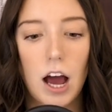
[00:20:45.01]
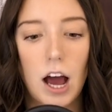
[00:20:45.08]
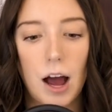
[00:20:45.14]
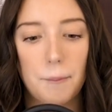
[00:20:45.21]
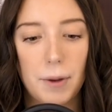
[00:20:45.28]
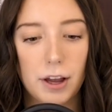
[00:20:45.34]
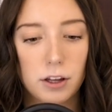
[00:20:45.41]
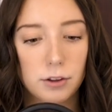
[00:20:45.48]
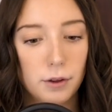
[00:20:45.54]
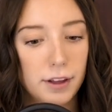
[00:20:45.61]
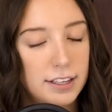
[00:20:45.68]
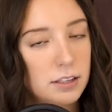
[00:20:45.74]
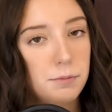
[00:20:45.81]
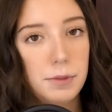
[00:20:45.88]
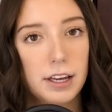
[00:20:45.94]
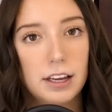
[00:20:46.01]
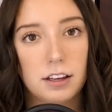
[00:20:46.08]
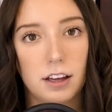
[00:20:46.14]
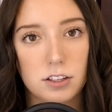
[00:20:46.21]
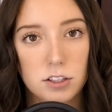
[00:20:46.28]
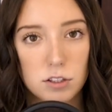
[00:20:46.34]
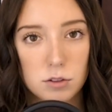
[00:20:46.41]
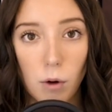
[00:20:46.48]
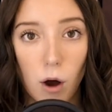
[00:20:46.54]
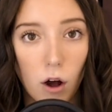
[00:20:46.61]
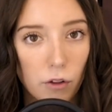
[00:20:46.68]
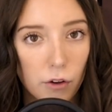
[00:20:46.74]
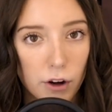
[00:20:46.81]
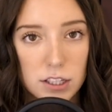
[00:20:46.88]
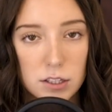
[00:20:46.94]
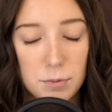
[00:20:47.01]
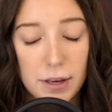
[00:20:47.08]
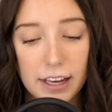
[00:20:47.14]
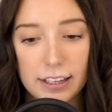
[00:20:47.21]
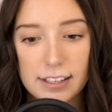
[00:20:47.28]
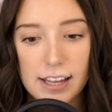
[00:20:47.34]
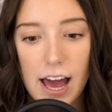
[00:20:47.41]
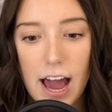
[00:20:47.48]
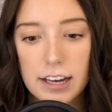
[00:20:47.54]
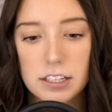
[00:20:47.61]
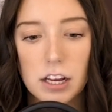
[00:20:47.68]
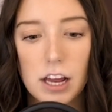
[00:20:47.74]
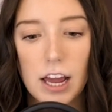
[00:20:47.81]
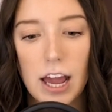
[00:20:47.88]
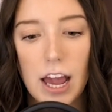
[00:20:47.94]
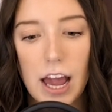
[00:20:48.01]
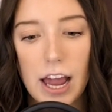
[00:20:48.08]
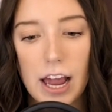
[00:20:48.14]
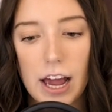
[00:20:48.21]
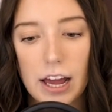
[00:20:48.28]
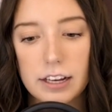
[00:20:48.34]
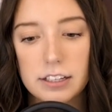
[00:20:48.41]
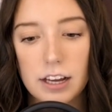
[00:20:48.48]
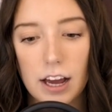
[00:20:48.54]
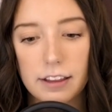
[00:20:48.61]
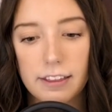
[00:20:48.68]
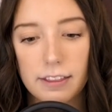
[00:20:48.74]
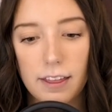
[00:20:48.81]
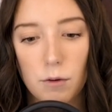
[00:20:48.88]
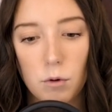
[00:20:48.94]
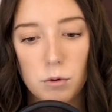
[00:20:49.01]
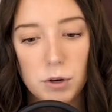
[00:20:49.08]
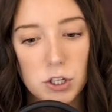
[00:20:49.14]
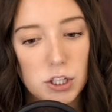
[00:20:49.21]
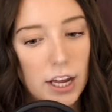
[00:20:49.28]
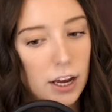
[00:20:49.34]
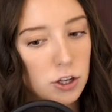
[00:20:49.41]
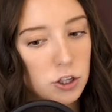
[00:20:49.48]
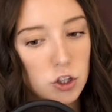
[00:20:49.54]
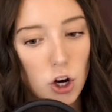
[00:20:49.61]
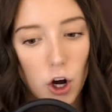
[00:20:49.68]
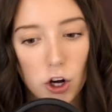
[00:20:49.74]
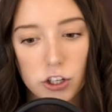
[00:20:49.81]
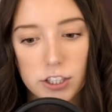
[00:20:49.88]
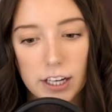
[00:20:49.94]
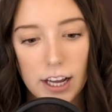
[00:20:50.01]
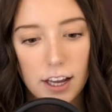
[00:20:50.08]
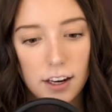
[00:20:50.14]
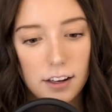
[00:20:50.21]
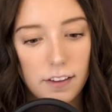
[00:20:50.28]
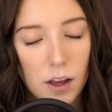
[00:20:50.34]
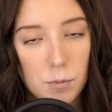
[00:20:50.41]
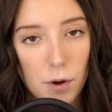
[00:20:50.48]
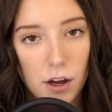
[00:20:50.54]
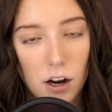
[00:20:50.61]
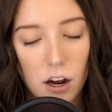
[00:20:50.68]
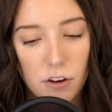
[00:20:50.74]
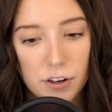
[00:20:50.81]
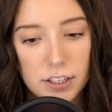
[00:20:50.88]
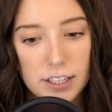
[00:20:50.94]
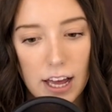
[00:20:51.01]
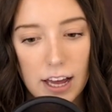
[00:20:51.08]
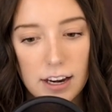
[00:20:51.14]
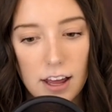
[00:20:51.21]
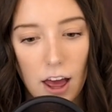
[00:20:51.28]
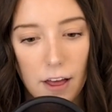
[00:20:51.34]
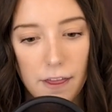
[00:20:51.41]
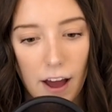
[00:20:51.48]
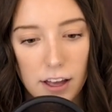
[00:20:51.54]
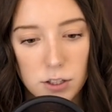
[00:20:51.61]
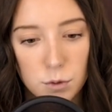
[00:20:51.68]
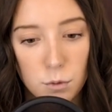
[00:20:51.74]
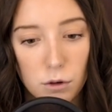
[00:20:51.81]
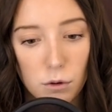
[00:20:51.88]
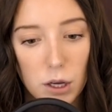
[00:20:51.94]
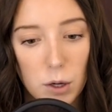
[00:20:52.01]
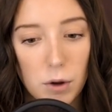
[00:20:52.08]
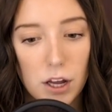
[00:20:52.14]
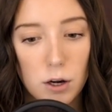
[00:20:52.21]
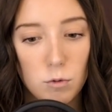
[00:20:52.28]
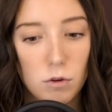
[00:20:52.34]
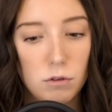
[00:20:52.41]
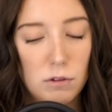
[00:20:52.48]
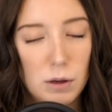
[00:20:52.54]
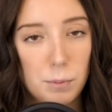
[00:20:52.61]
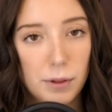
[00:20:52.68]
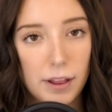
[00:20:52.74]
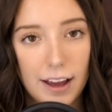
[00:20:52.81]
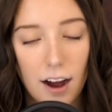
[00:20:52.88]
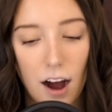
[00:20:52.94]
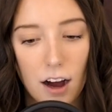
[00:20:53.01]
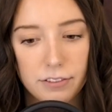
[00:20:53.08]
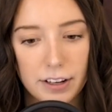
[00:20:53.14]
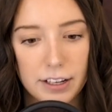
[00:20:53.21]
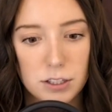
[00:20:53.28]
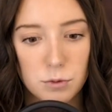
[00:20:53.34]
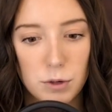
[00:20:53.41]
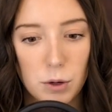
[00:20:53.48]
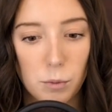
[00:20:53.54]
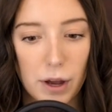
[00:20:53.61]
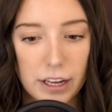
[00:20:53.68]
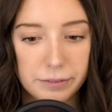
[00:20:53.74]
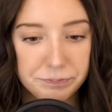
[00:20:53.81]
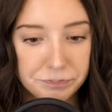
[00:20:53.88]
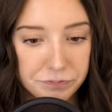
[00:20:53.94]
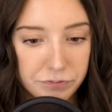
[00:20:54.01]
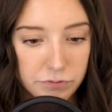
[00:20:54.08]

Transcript: It could look like something as small or as big as that. And I think that when we take a stronger stand, like Bonhoeffer said, that's when we win. When we play offense, we win.